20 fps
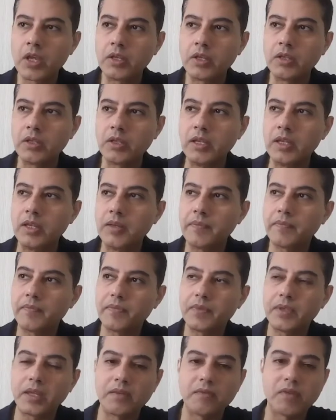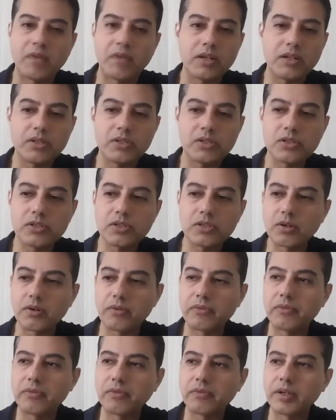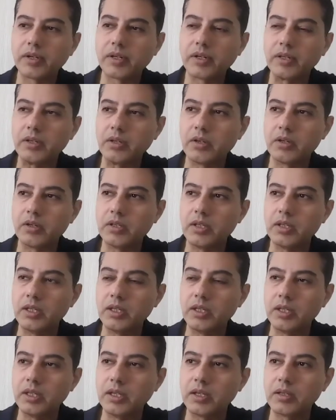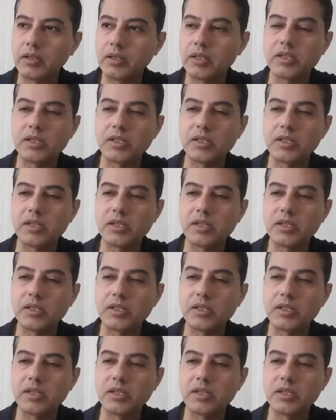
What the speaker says: the advantages of the